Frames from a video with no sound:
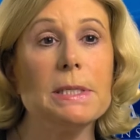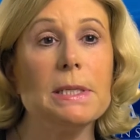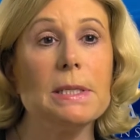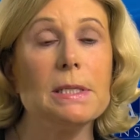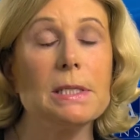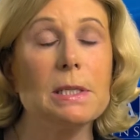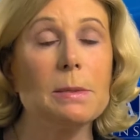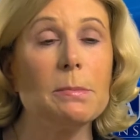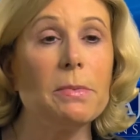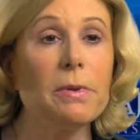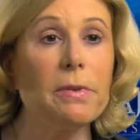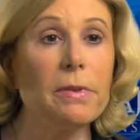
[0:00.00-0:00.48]

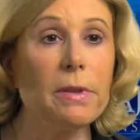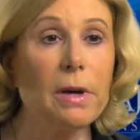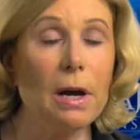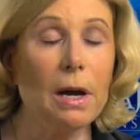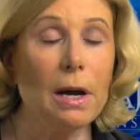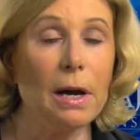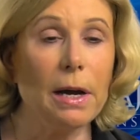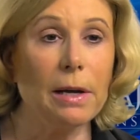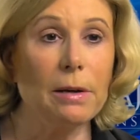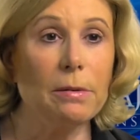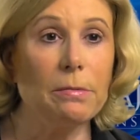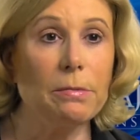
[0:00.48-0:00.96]
that some of the
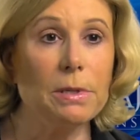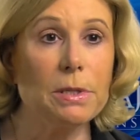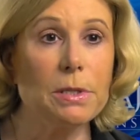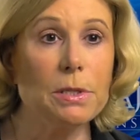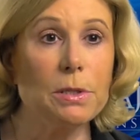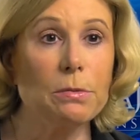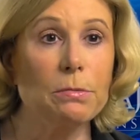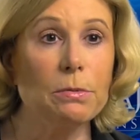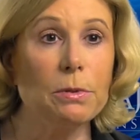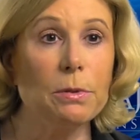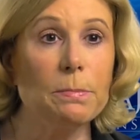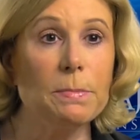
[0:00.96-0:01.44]

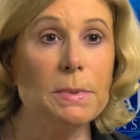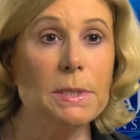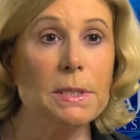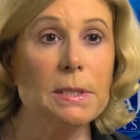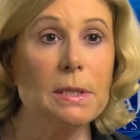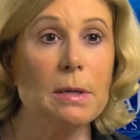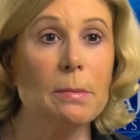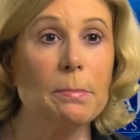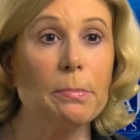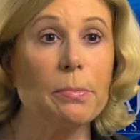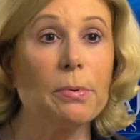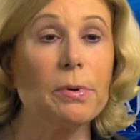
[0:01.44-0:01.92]
high-risk groups
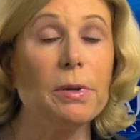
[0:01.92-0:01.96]
that